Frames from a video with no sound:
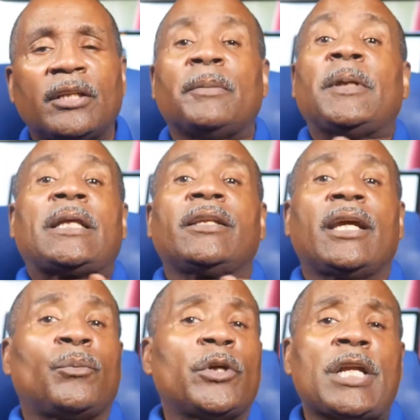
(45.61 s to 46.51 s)
To be
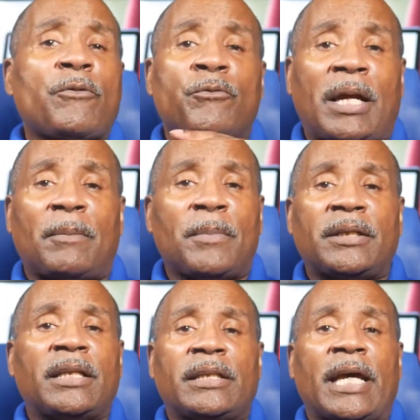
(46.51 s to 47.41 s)
clear, we're not
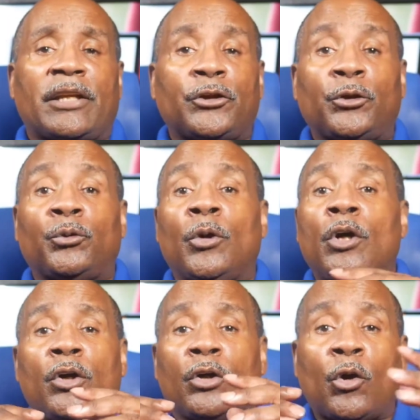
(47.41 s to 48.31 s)
recommending that you
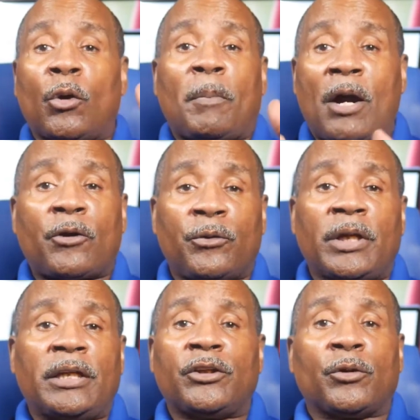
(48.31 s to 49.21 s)
go about
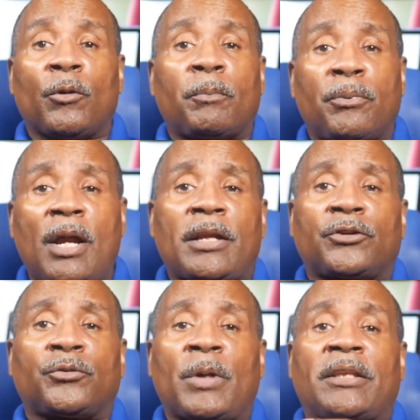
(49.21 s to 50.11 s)
creating your own
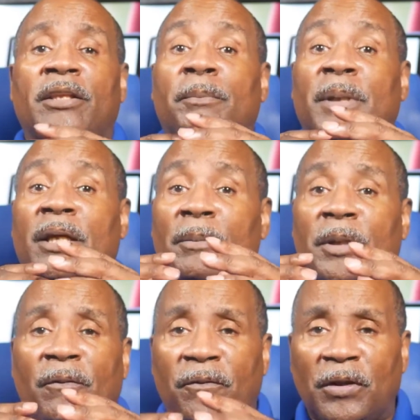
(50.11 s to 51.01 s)
products rather than become
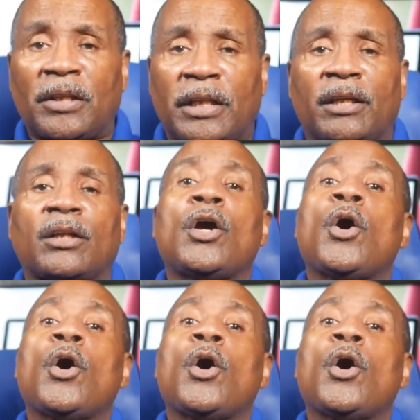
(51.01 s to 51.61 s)
an affiliate.